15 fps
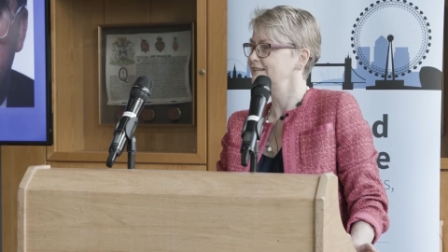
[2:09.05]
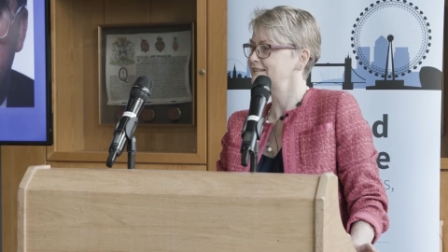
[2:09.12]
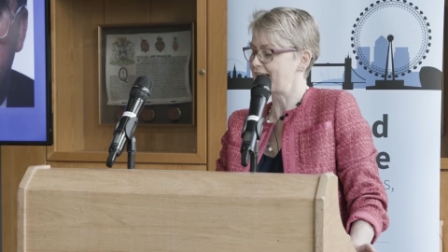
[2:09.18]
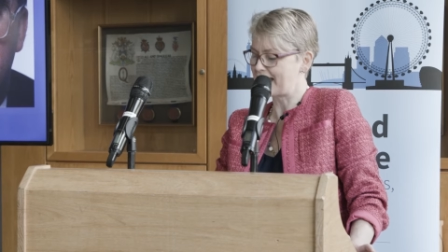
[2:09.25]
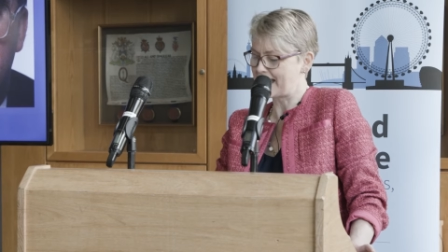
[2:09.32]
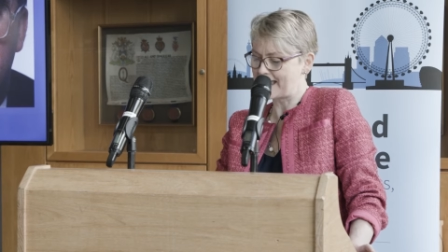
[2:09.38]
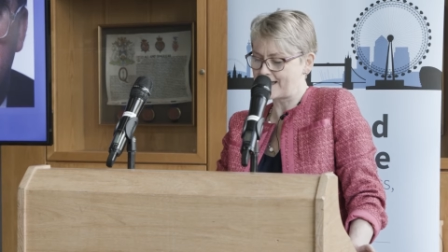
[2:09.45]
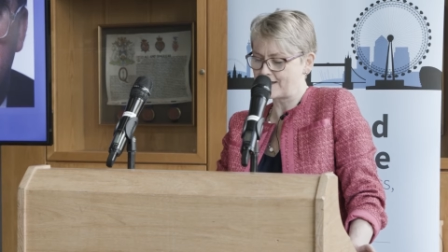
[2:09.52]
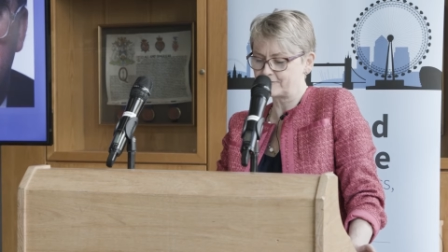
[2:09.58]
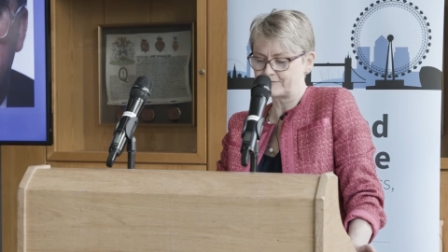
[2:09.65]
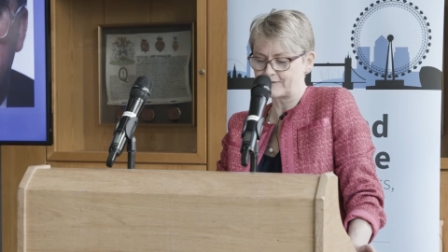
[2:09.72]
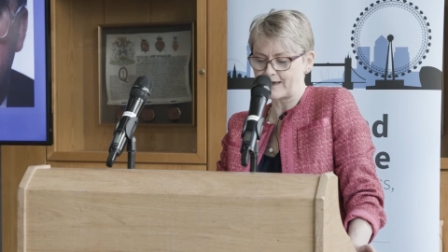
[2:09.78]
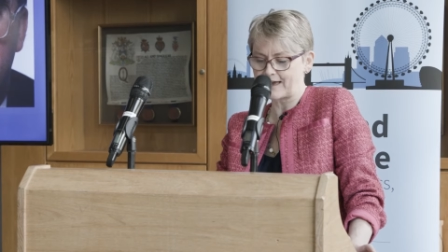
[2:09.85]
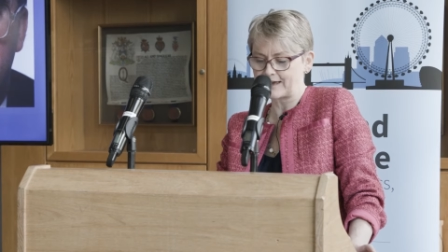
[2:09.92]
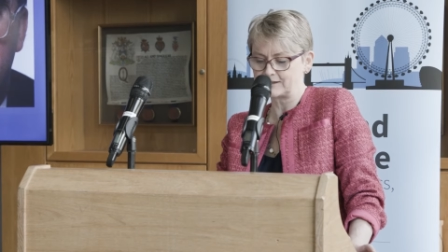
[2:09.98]
to
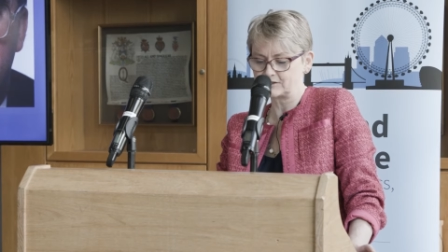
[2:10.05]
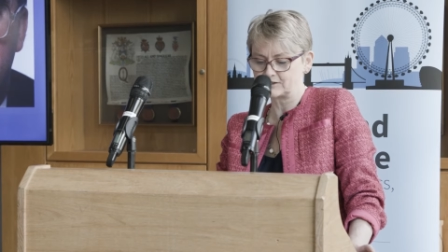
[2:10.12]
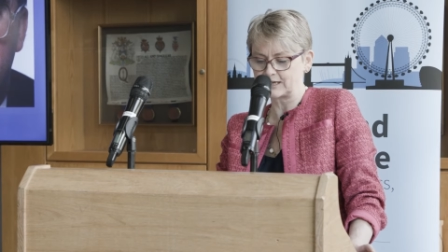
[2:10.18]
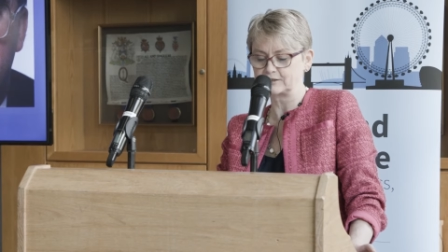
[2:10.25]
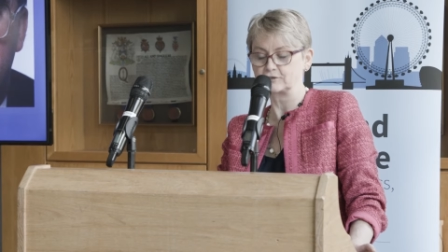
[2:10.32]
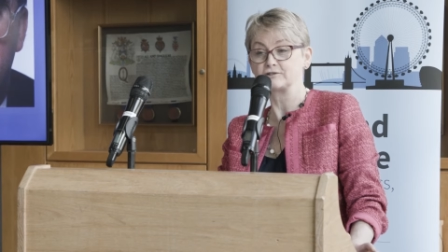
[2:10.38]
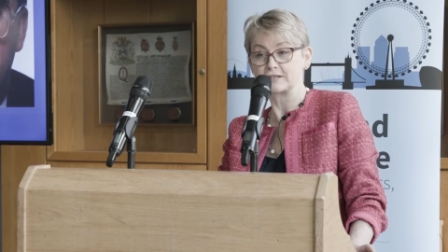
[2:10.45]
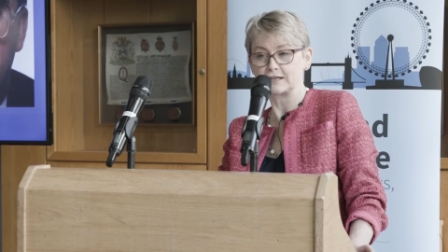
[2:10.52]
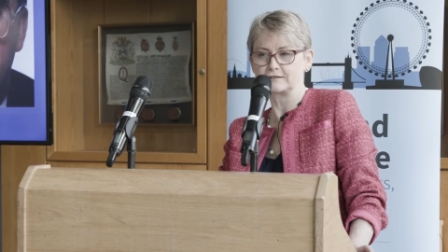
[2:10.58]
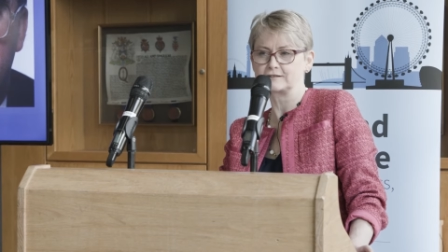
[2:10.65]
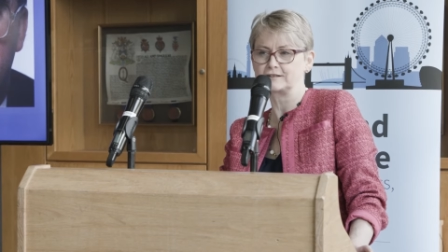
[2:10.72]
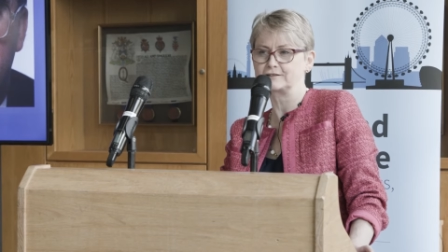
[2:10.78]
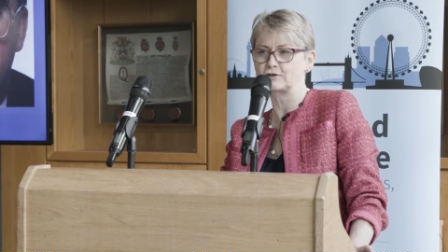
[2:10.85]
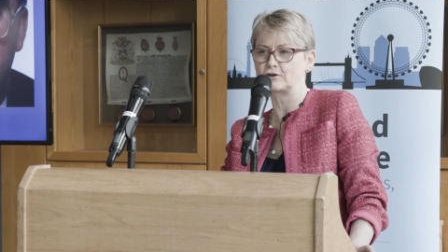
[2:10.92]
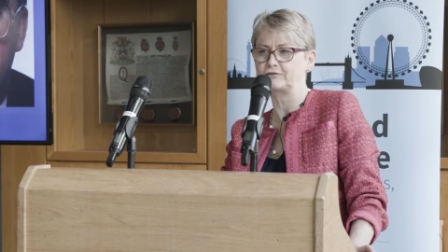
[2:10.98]
have a Shadow
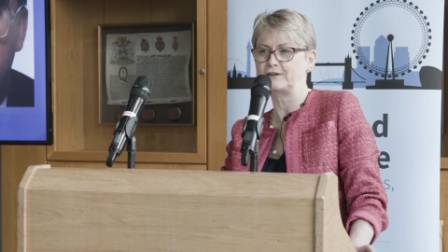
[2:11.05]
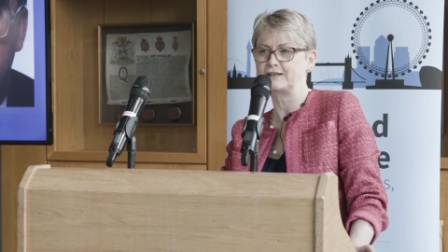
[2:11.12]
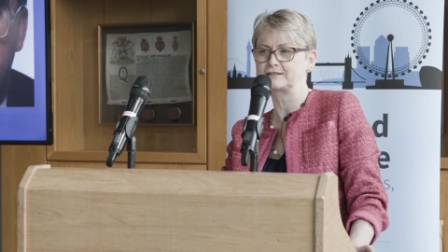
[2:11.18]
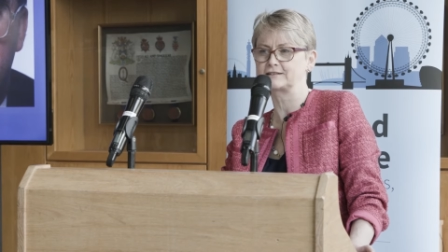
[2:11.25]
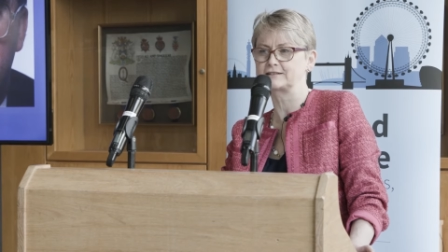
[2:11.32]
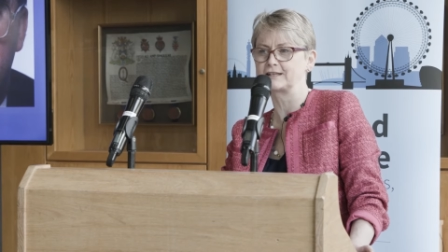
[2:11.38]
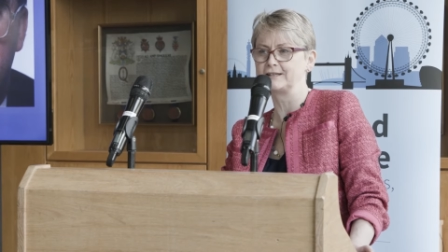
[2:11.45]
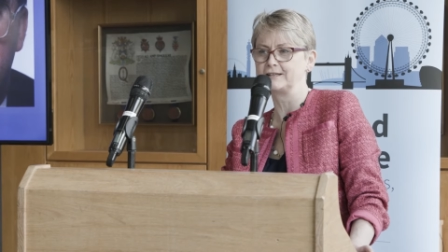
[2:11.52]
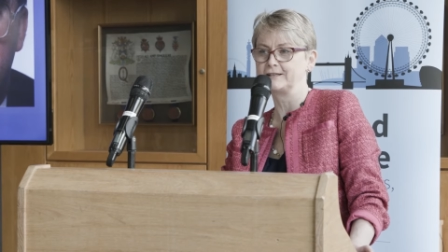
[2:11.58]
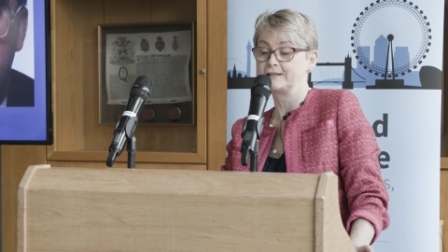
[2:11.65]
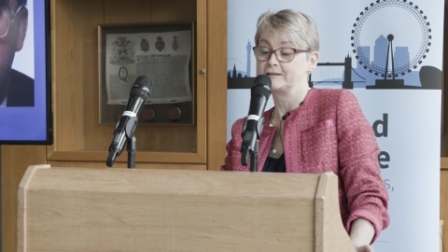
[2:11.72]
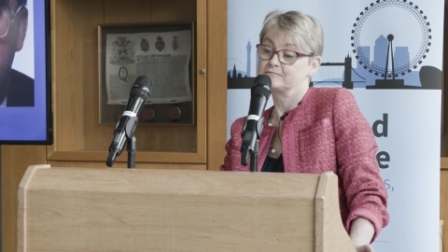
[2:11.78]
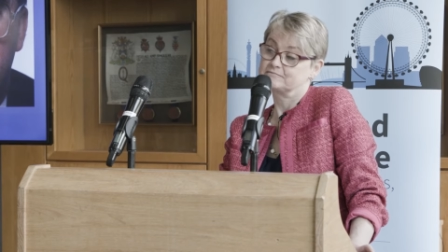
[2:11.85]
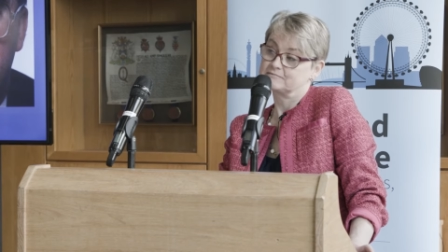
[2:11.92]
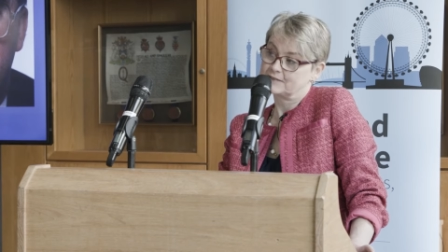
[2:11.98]
Chancellor's office.
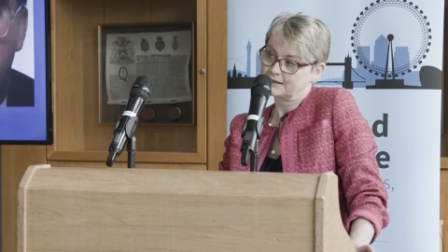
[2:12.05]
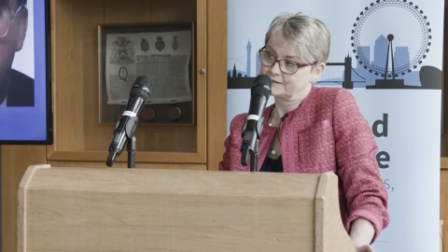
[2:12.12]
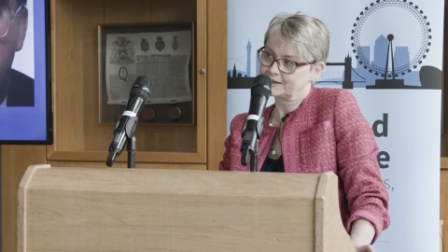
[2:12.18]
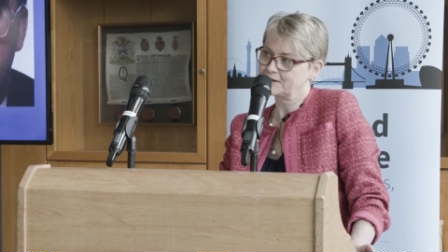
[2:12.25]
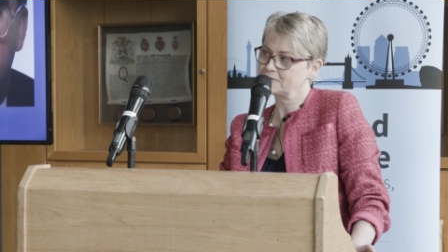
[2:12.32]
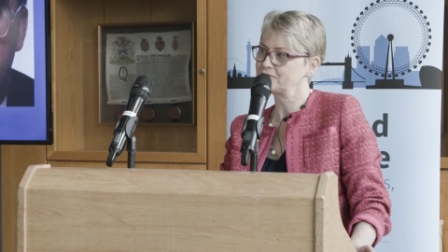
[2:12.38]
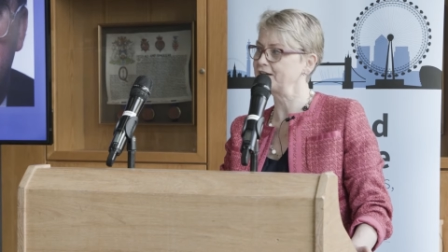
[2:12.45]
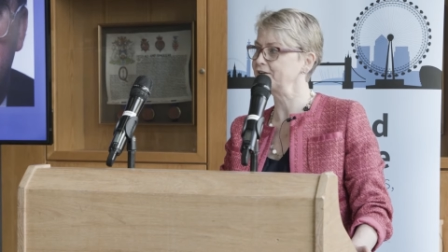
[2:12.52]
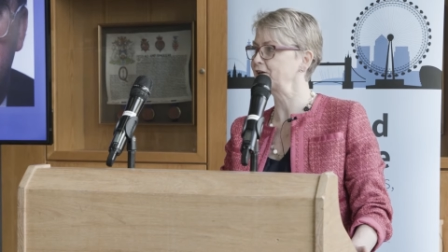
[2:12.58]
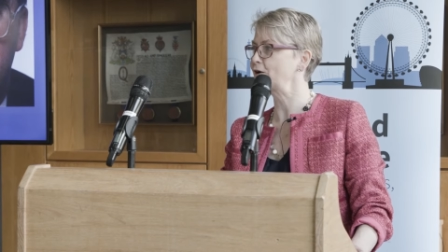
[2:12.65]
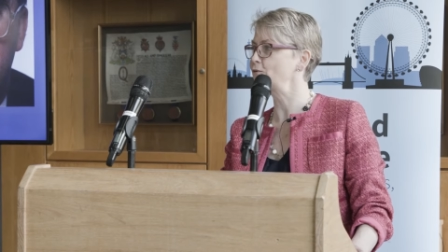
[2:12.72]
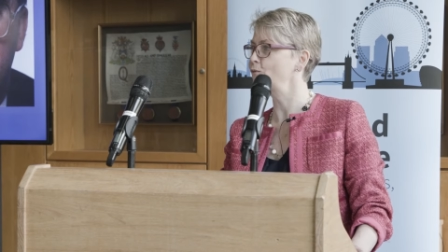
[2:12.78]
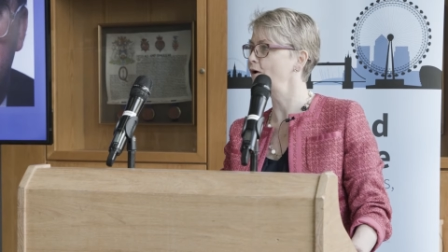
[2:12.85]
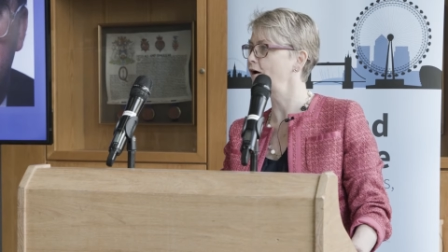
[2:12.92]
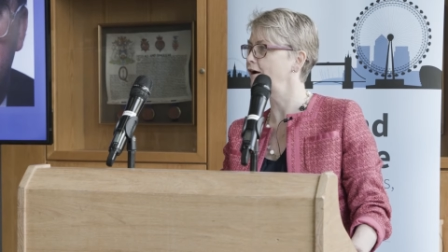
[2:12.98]
And then I found
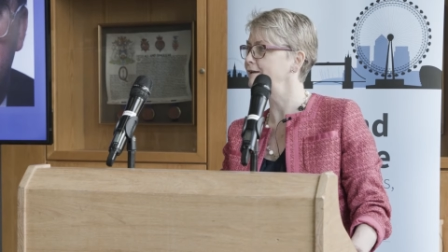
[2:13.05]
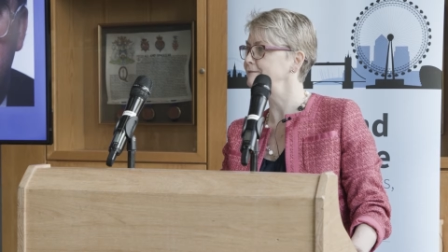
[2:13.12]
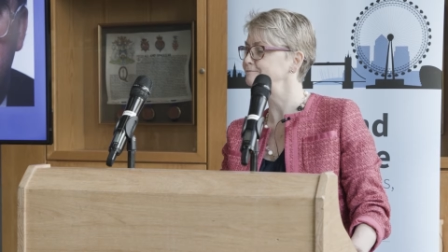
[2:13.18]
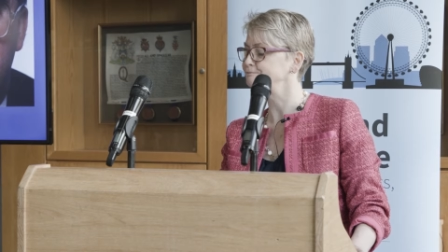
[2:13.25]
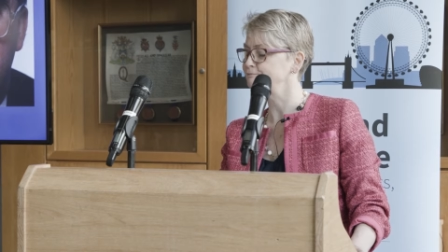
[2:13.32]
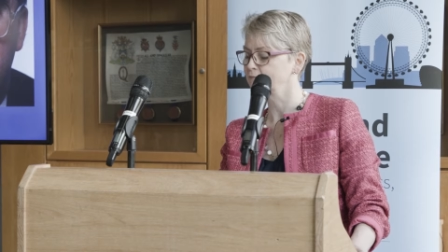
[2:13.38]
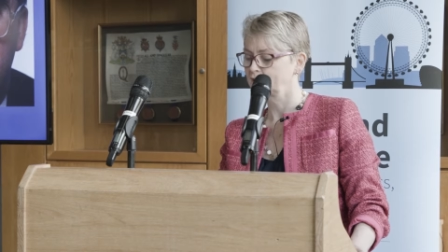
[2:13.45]
out why.